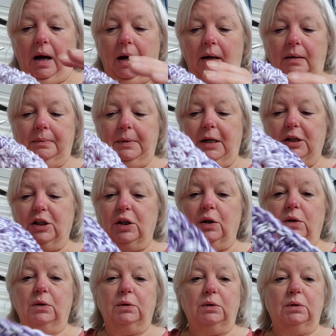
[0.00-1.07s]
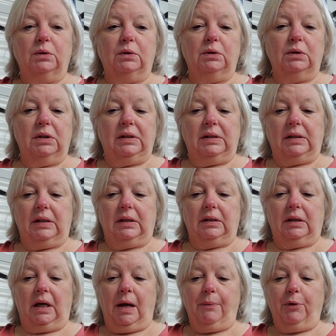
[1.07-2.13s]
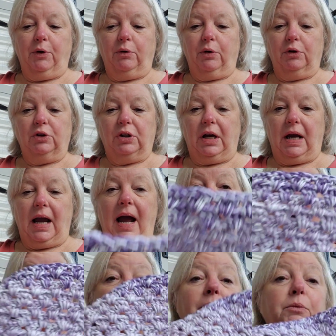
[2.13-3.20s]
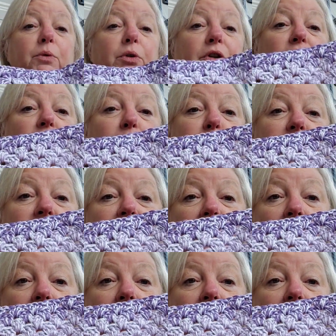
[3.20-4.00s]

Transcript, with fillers: Um, so let's see, camper crochet. I am going to put